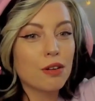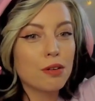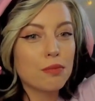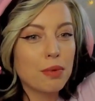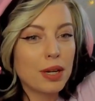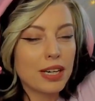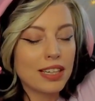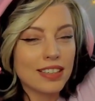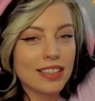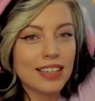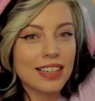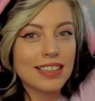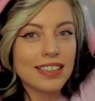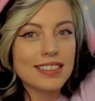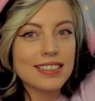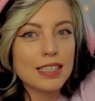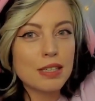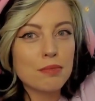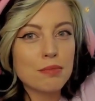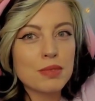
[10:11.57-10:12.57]
But it
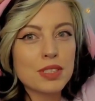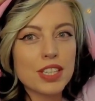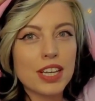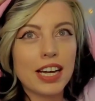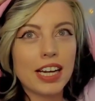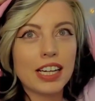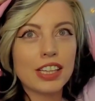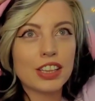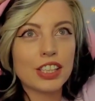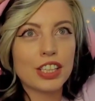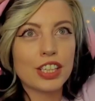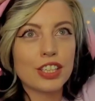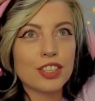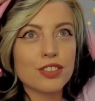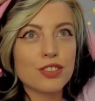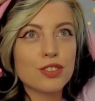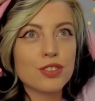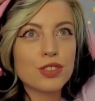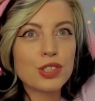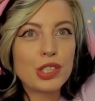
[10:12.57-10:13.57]
seems like
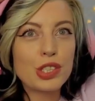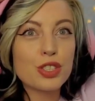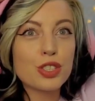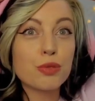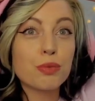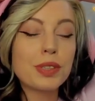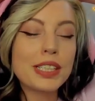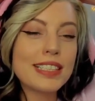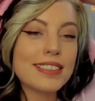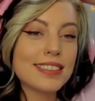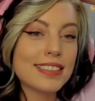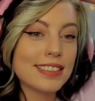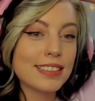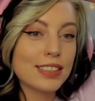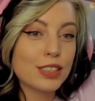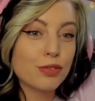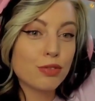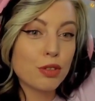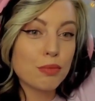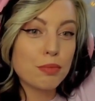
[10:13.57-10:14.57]
there's reasons
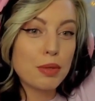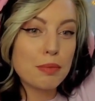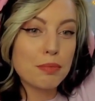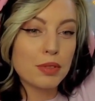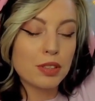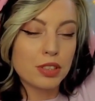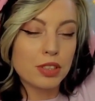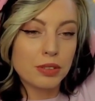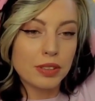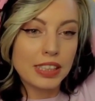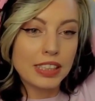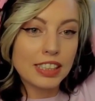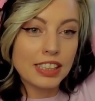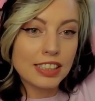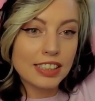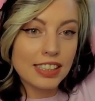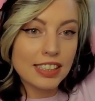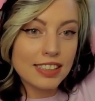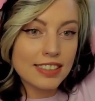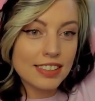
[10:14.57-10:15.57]
for people doing the
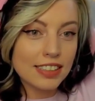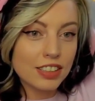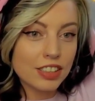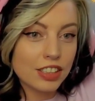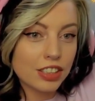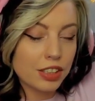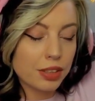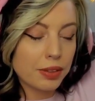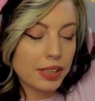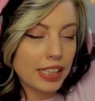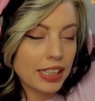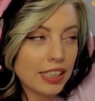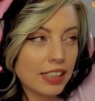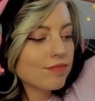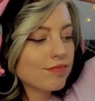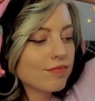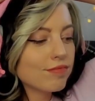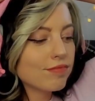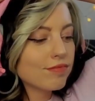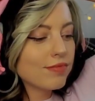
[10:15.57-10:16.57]
things that they're doing.
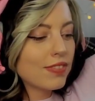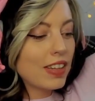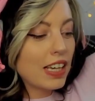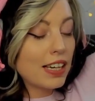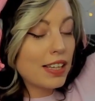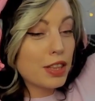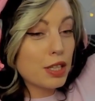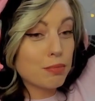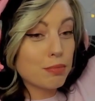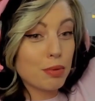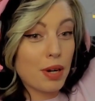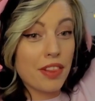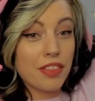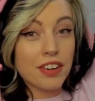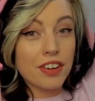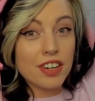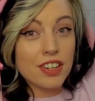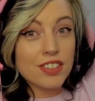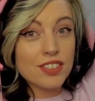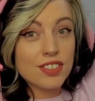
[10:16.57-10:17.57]
The
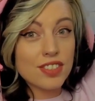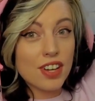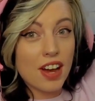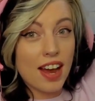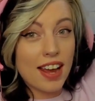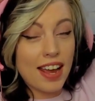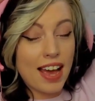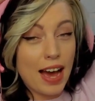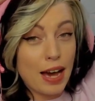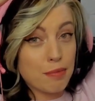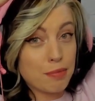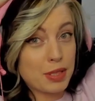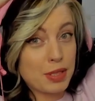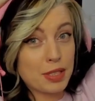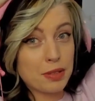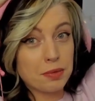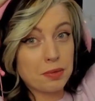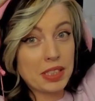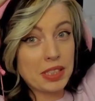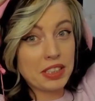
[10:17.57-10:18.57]
brothers, I
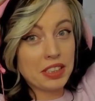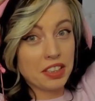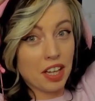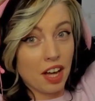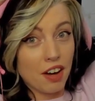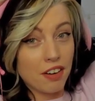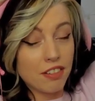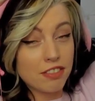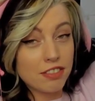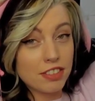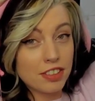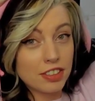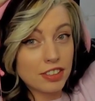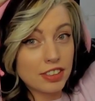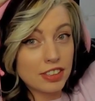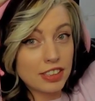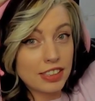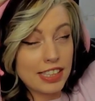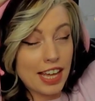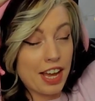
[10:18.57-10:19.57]
absolutely love.
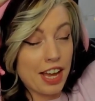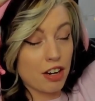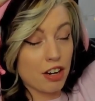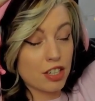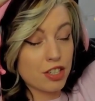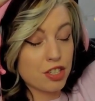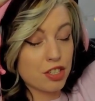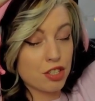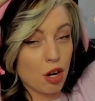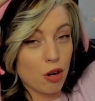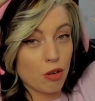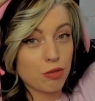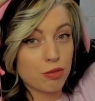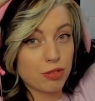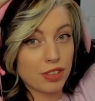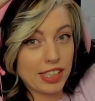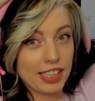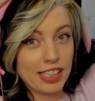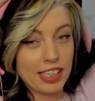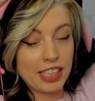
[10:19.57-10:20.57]
They are so
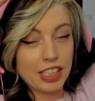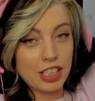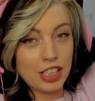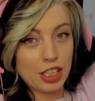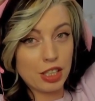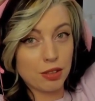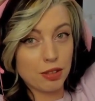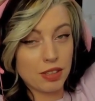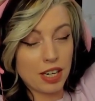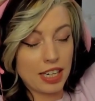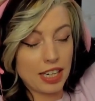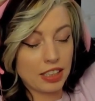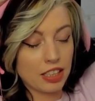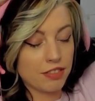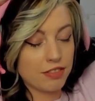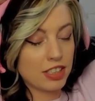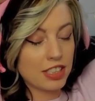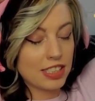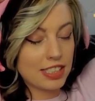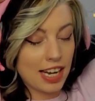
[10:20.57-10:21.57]
freaking cute. I love
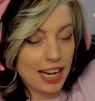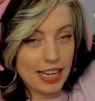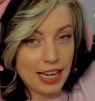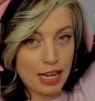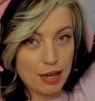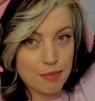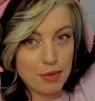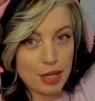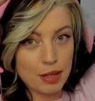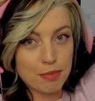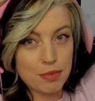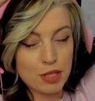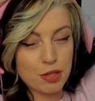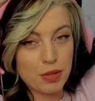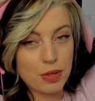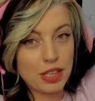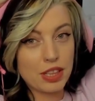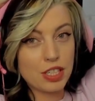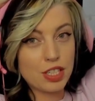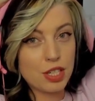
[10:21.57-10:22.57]
the dynamic
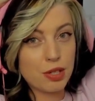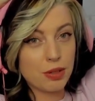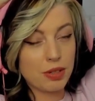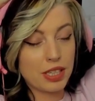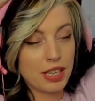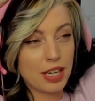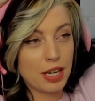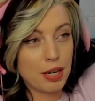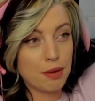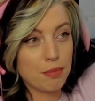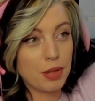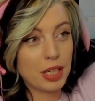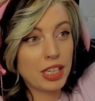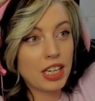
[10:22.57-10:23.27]
between the two of them.